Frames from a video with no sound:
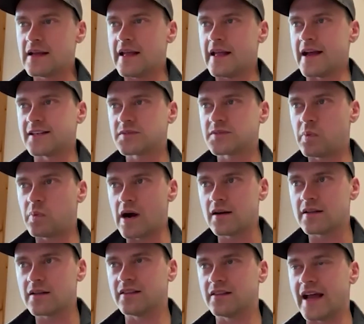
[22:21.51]
as part
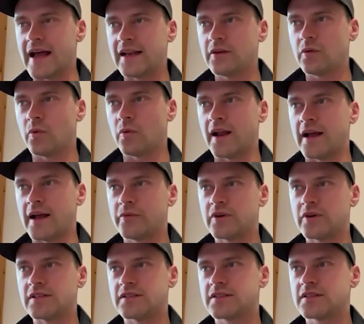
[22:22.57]
of that, when I
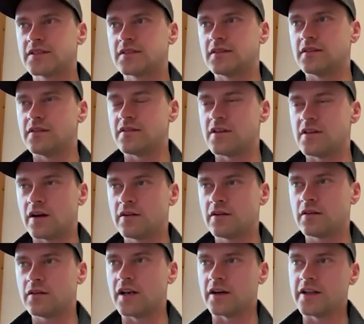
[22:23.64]
was
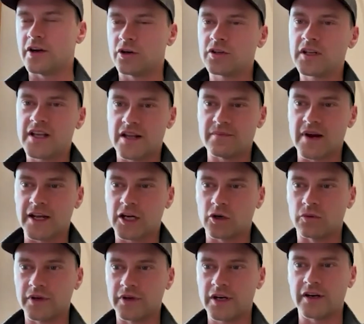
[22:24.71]
young, early in my
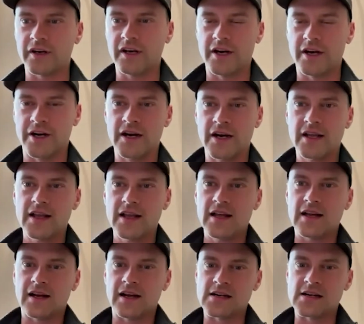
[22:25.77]
career here,
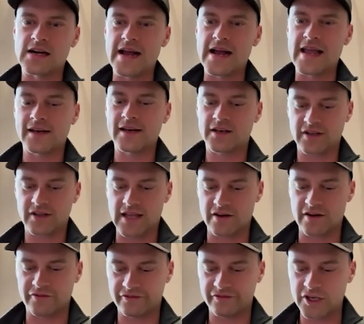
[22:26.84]
I had to kind
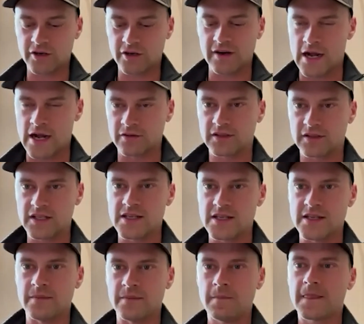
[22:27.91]
of figure out
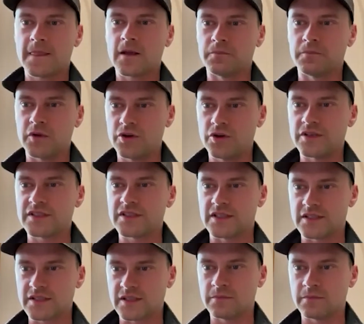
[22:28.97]
the computer
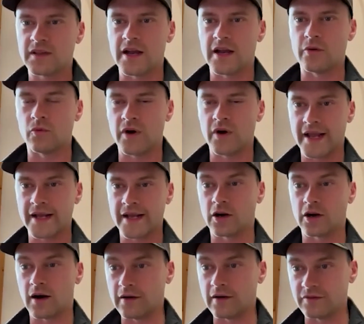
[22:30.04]
system that ran the
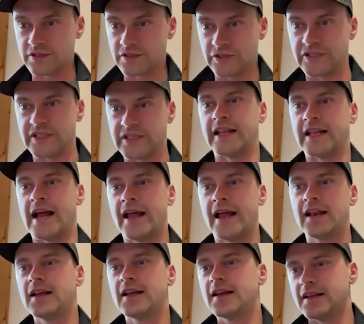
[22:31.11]
harvesters, and that
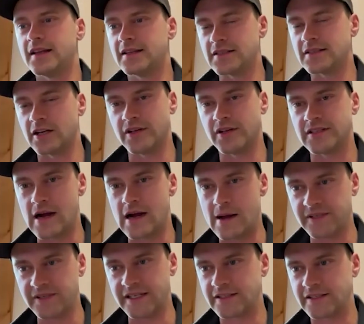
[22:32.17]
is known as
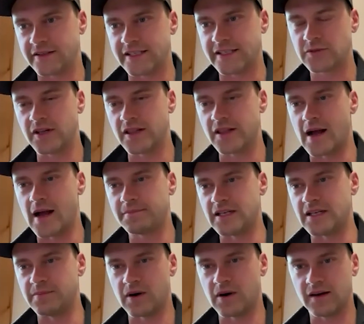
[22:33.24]
Opti. So that's where the
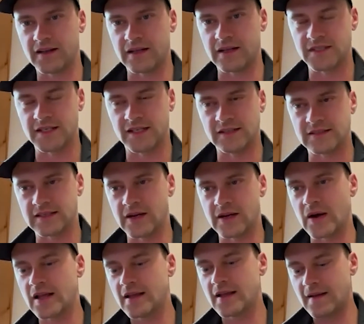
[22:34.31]
Opti part comes in. So